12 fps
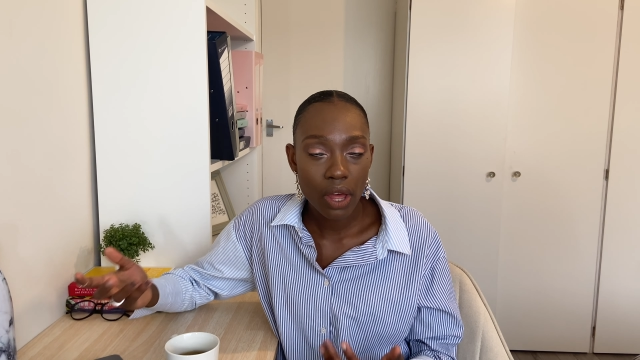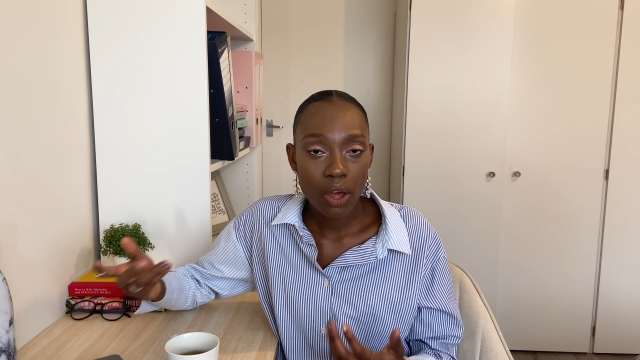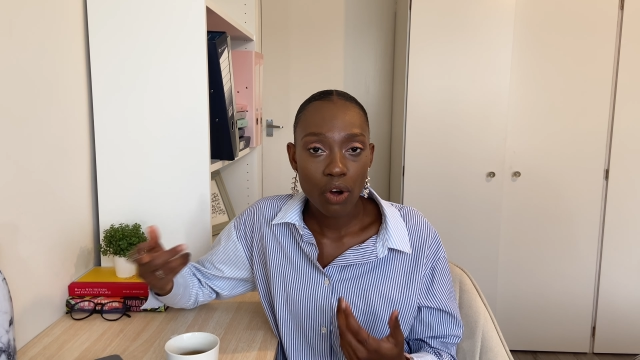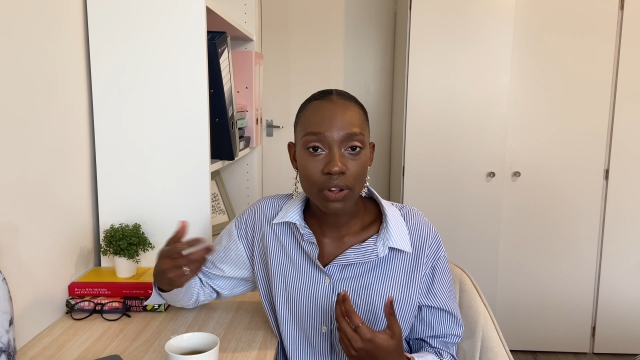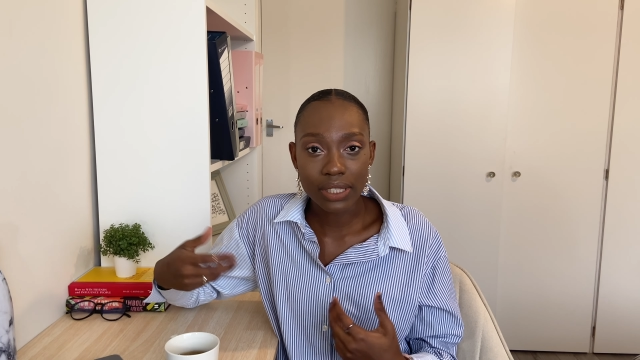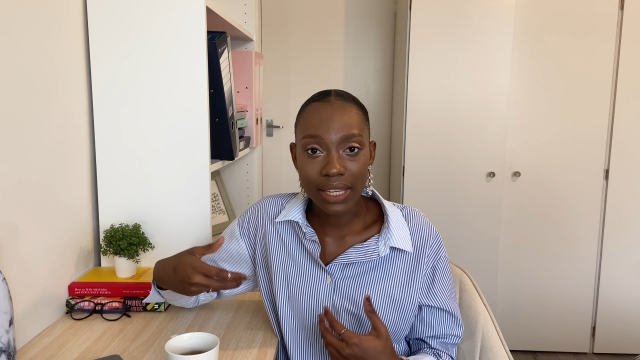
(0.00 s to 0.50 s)

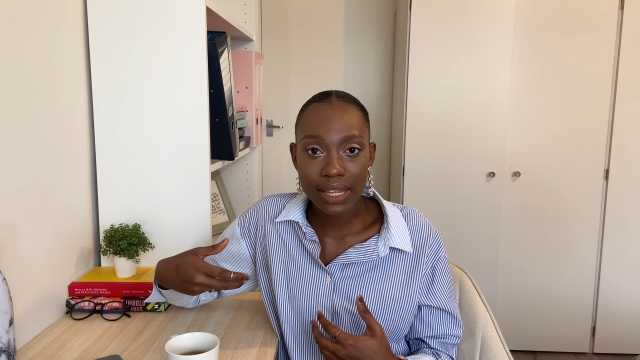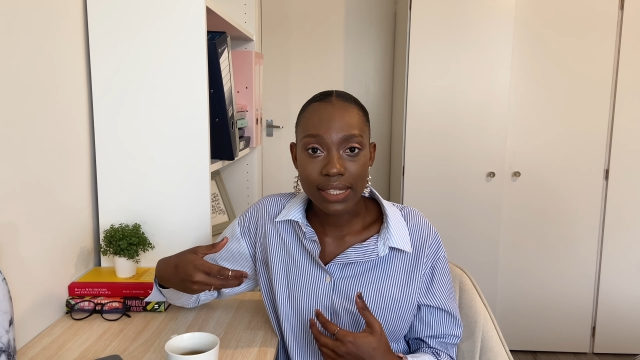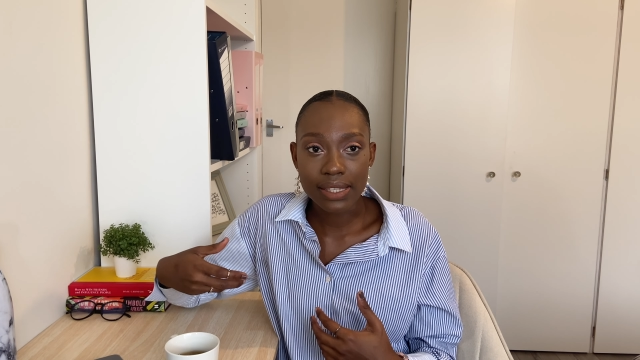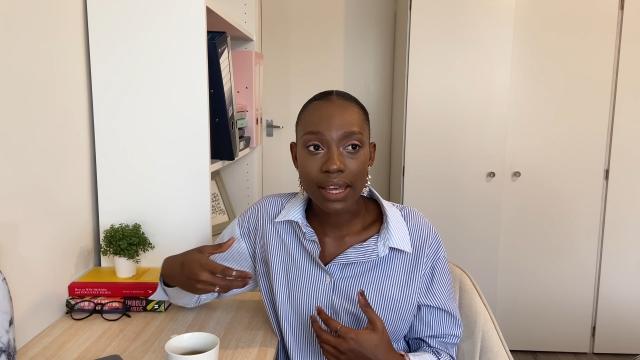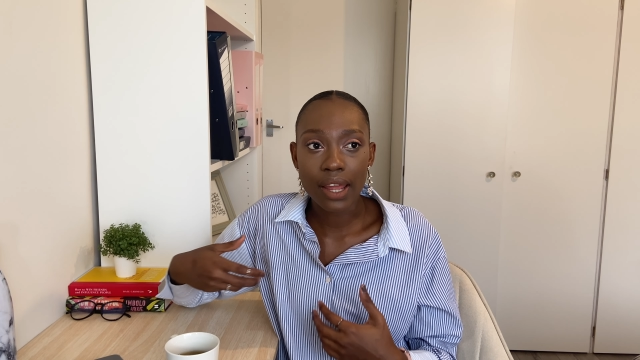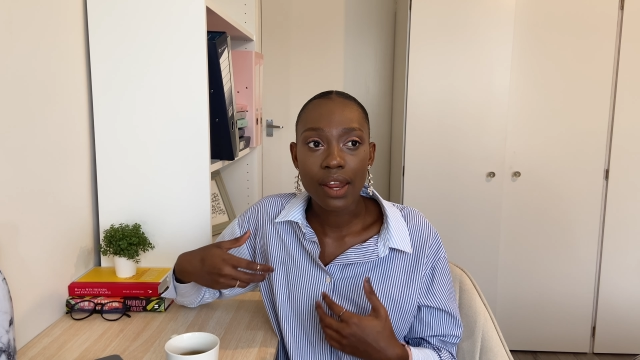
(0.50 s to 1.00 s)
on the
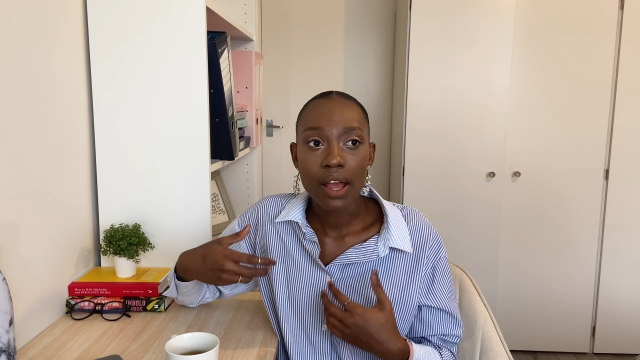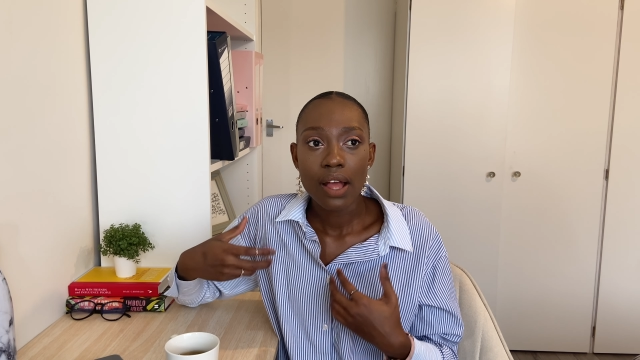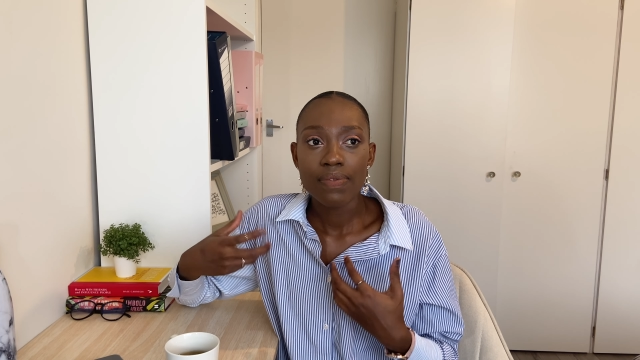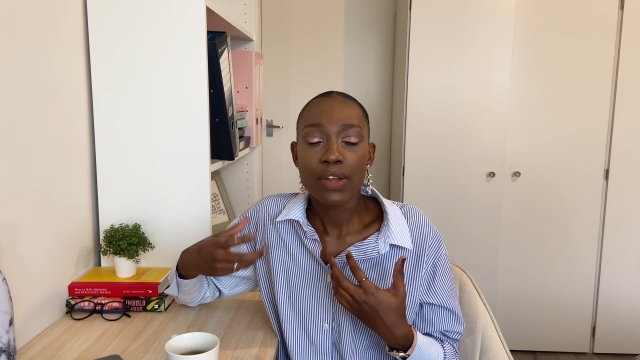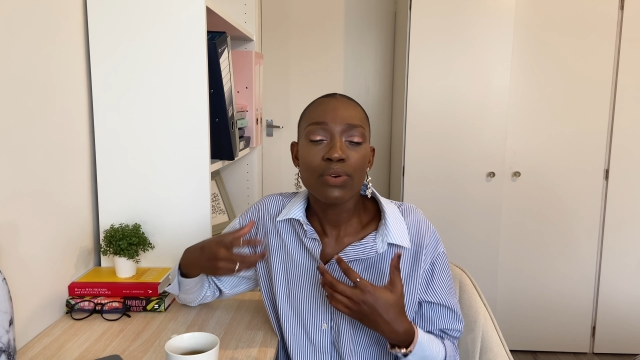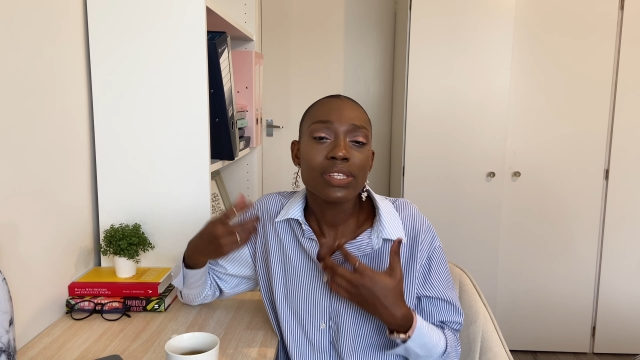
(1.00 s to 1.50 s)
inside,
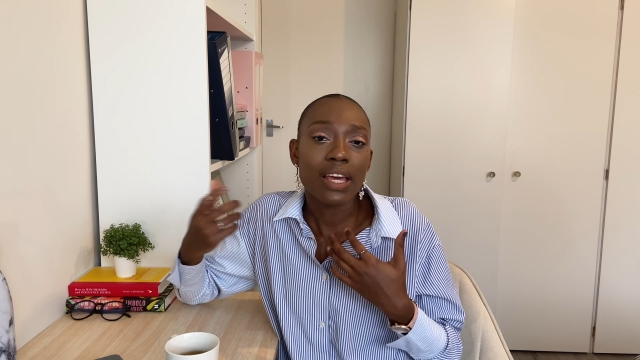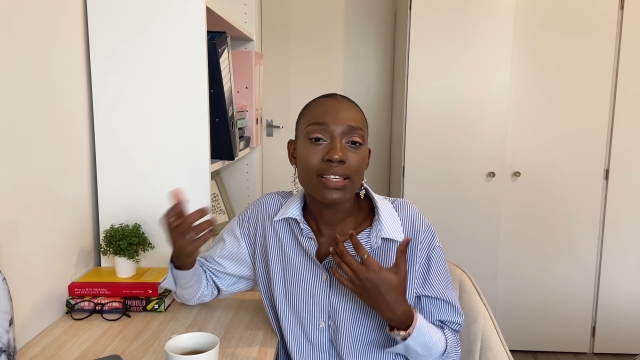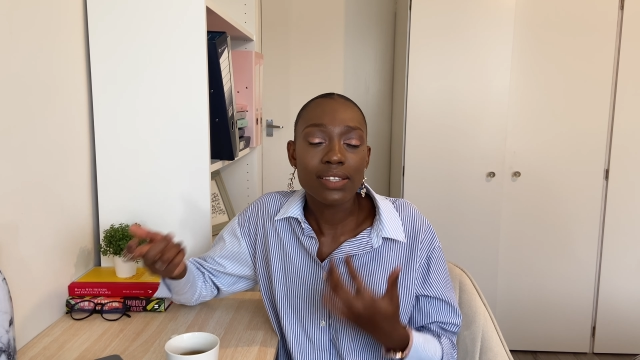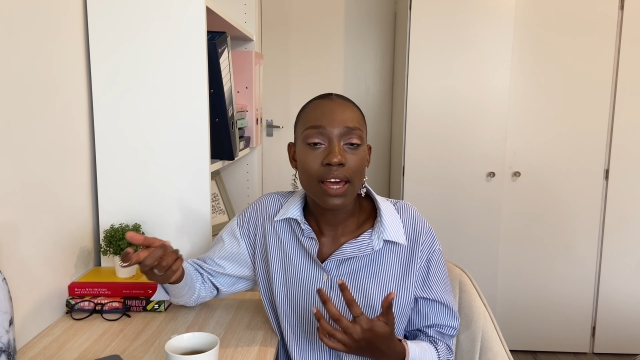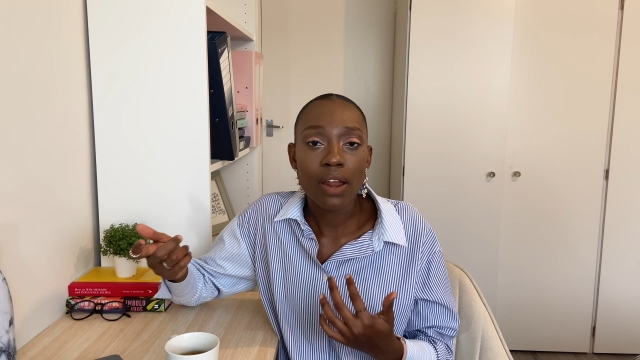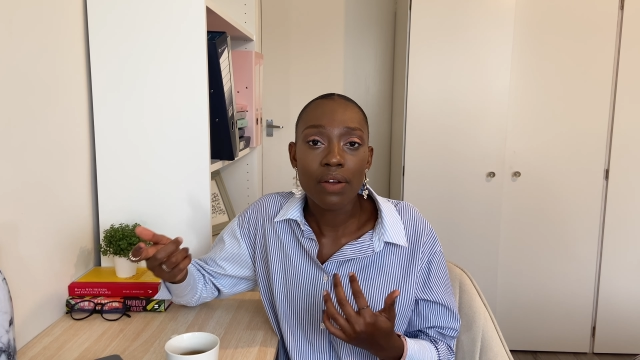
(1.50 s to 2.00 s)
then those
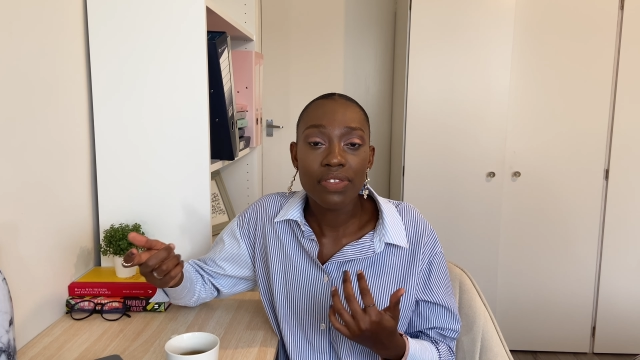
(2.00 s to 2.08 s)
external